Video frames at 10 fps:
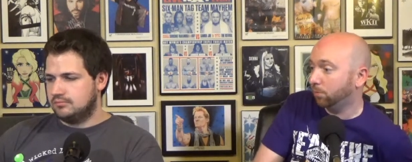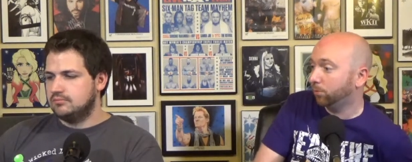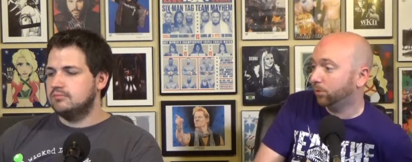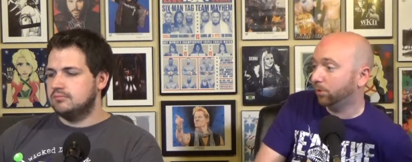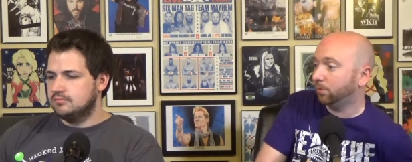
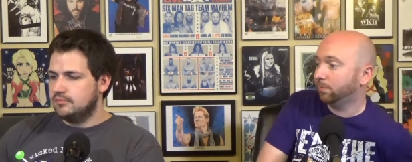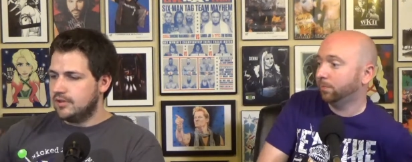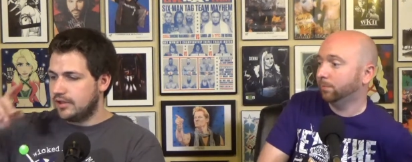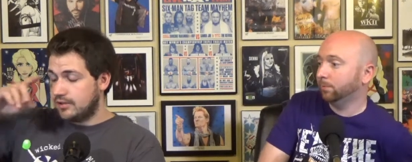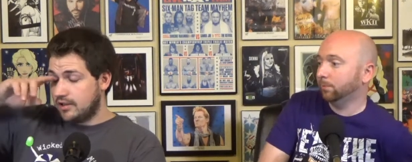Speaker 1: SummerSlam.
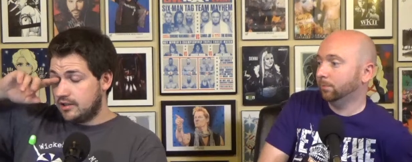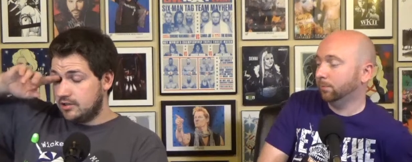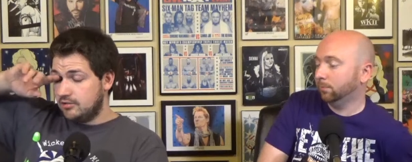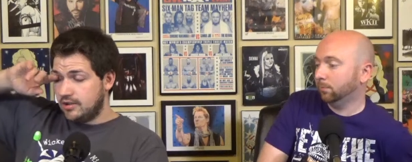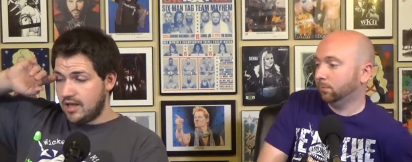
Speaker 2: Yeah,
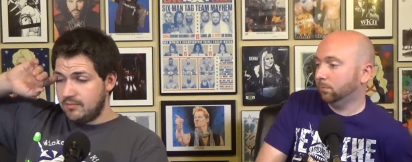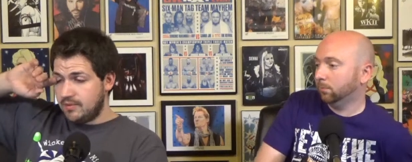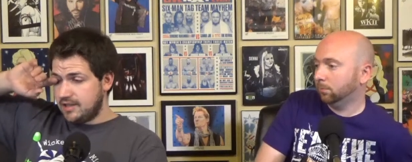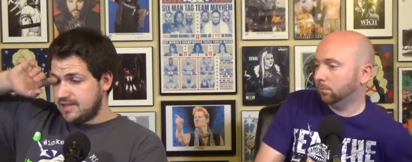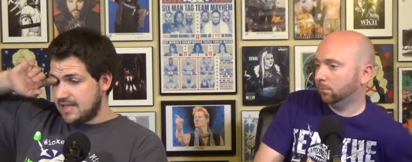the New Day
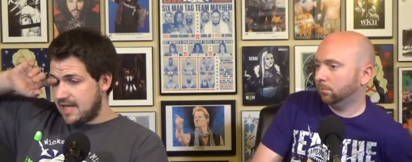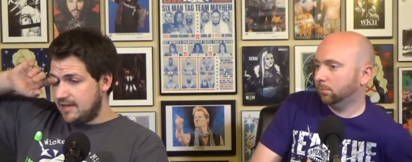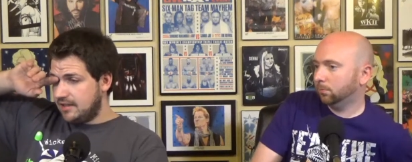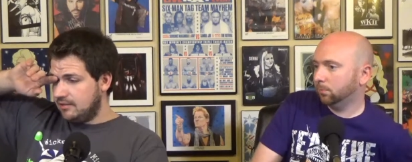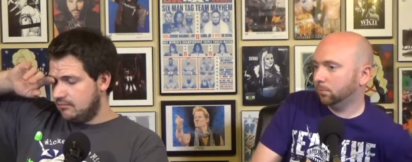beat
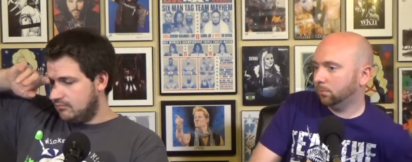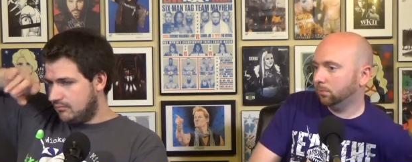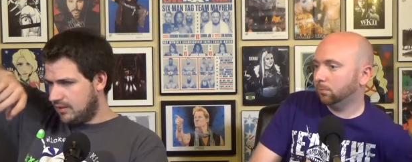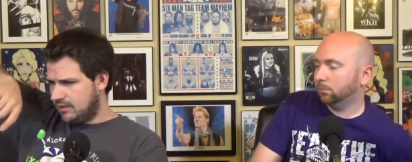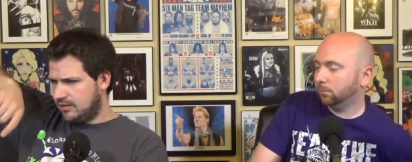Sanity.
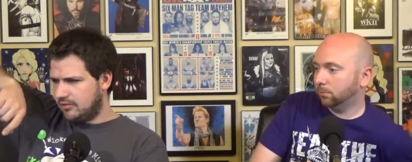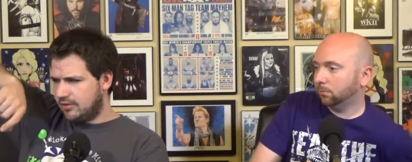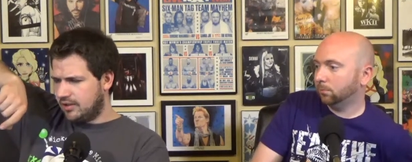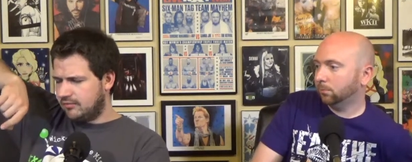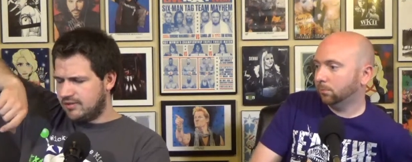I
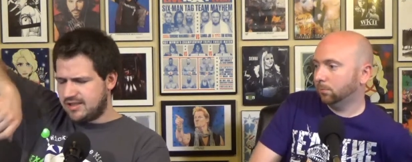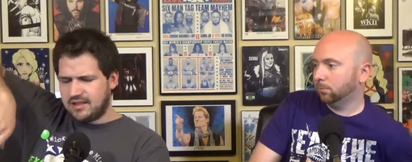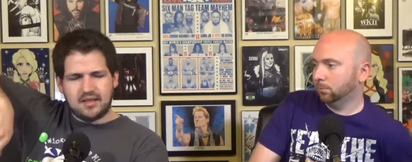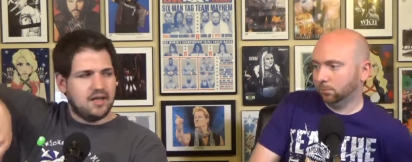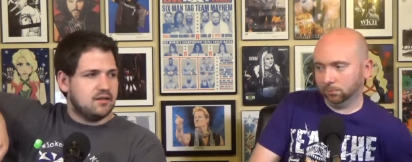don't think we
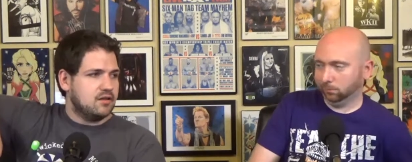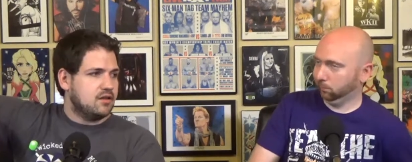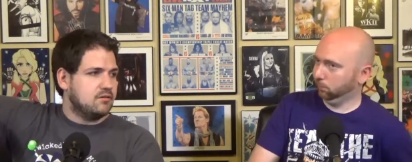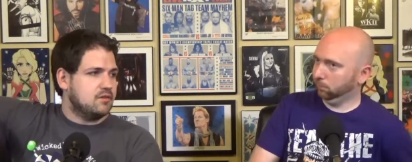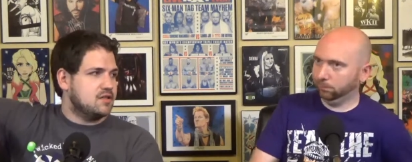said that.
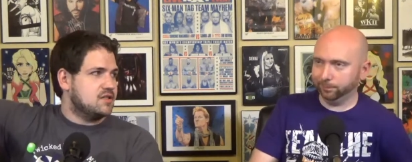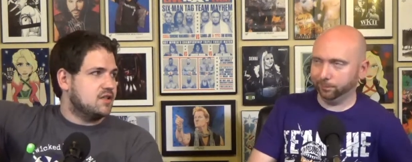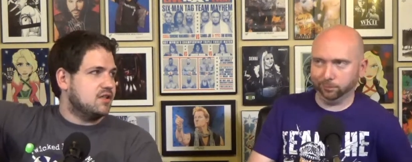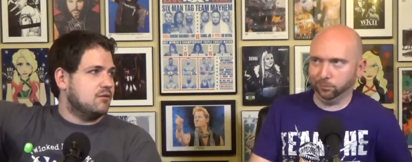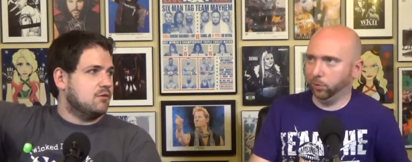I think we just
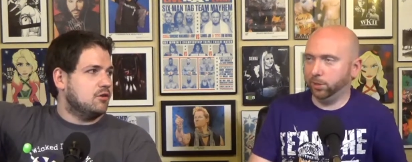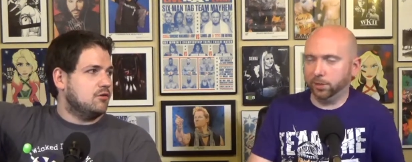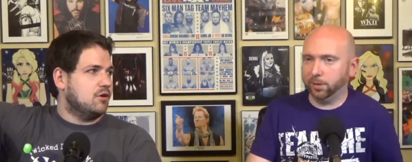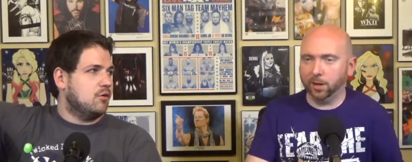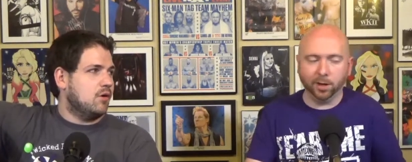said that we, we
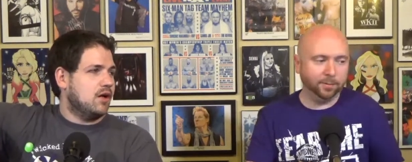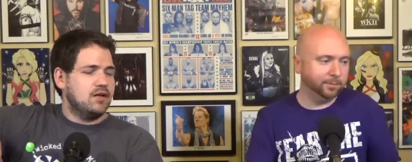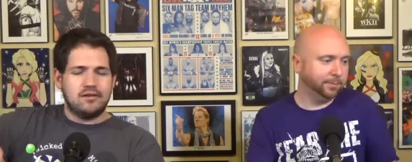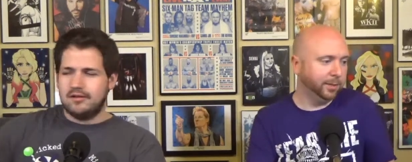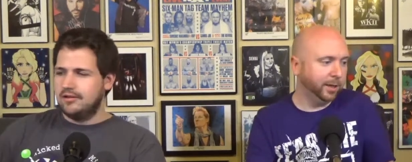did not.
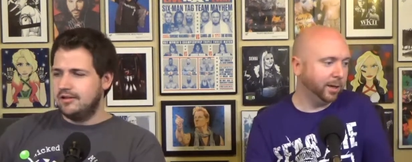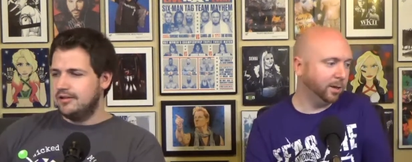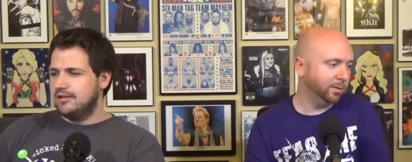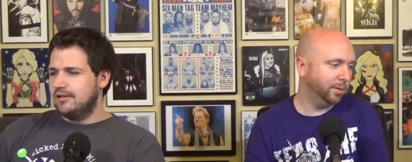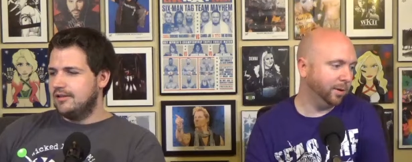Why.
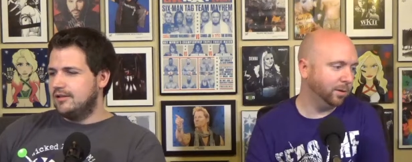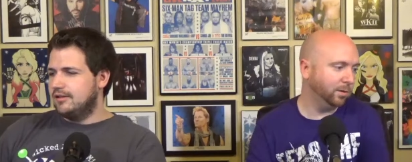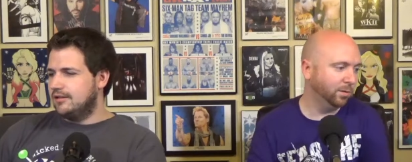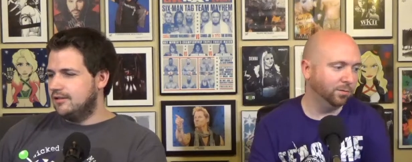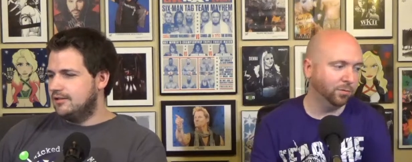
Speaker 1: Yeah,
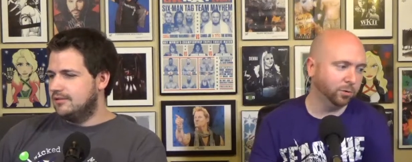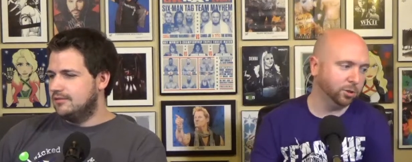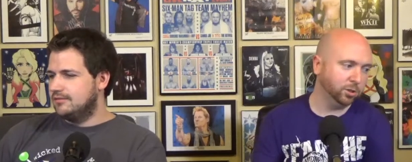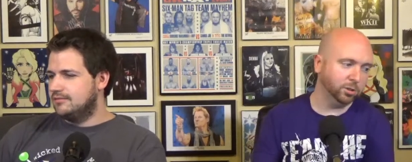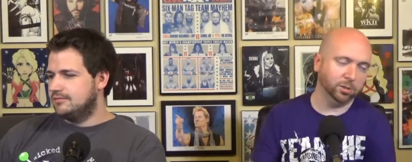and
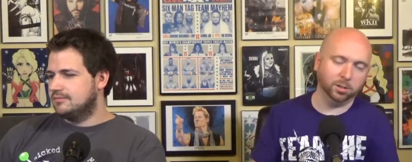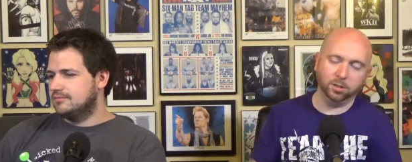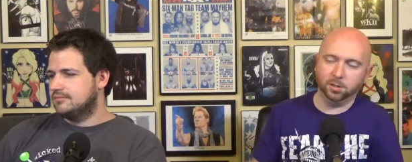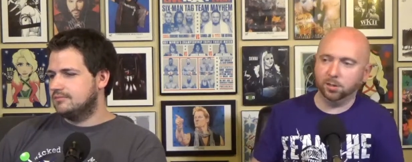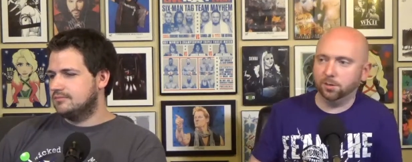
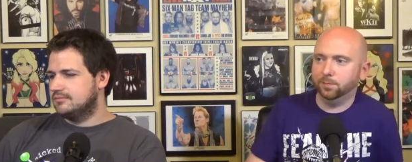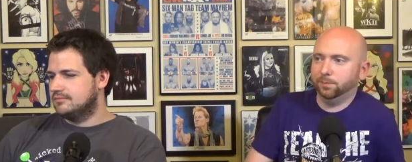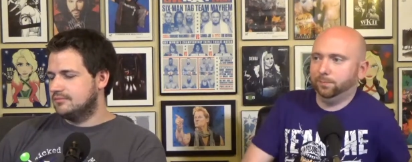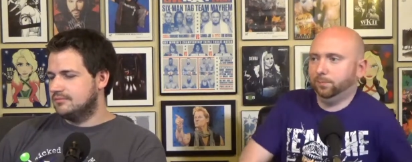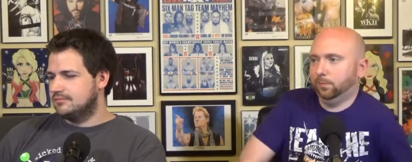unfortunately, uh,
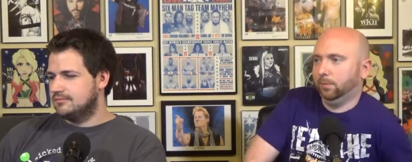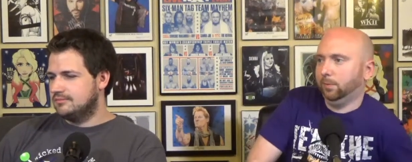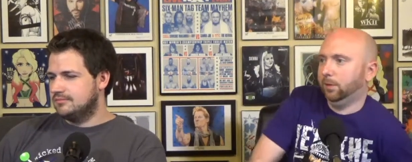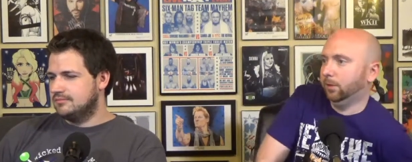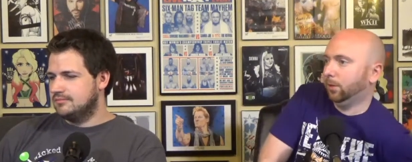
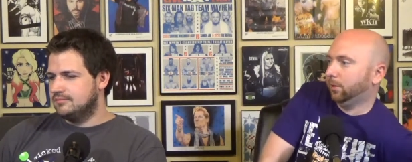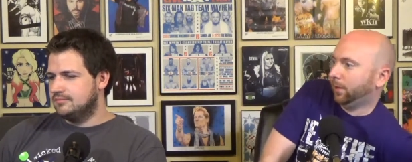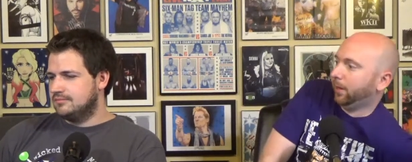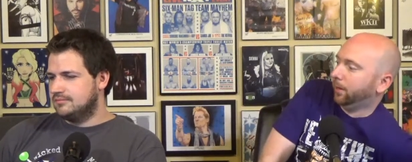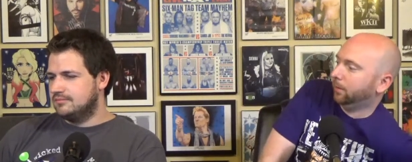
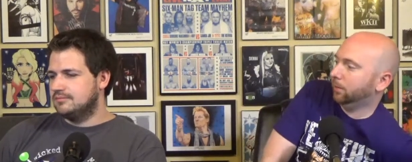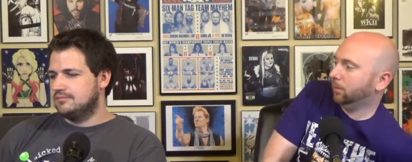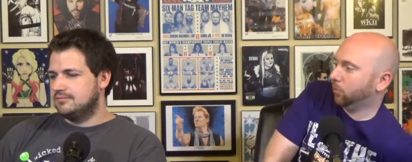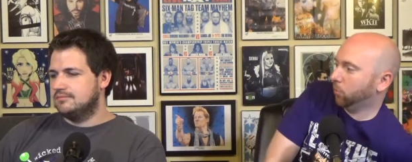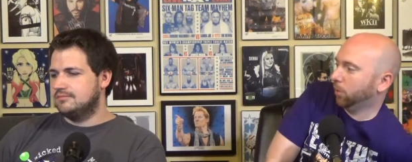Killian Dain
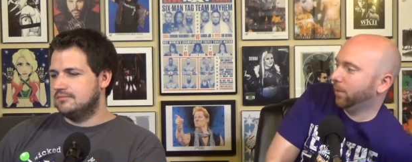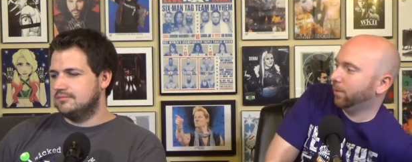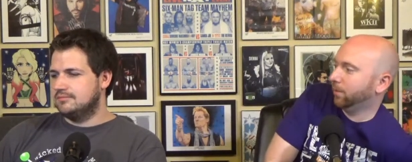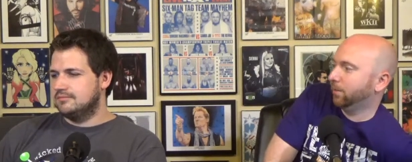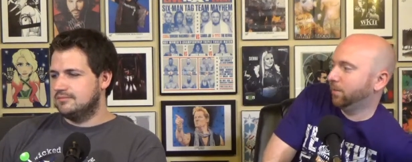is
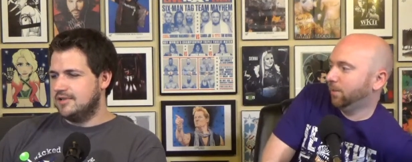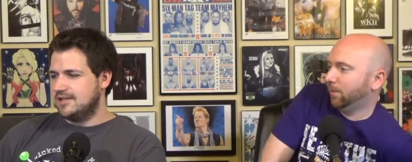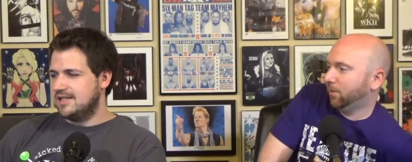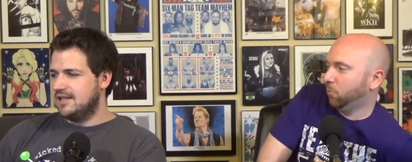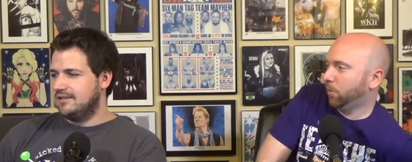wearing a,
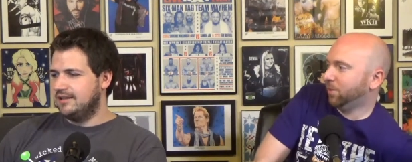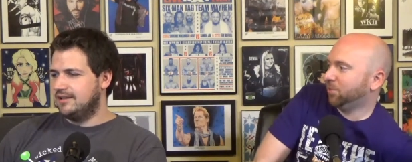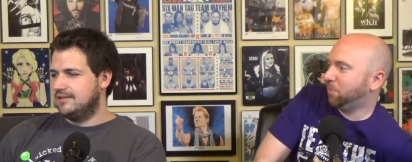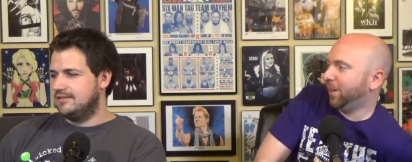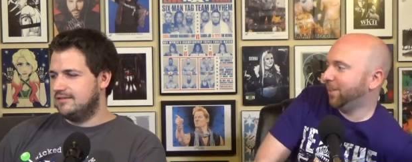a
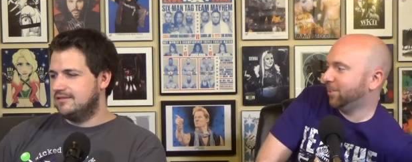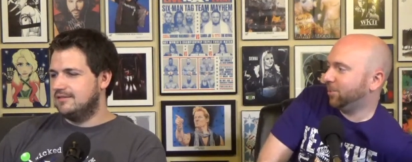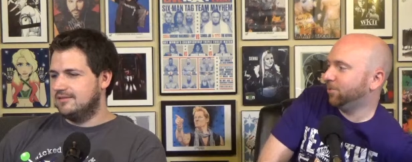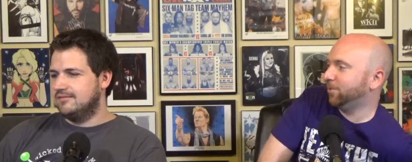women's bathing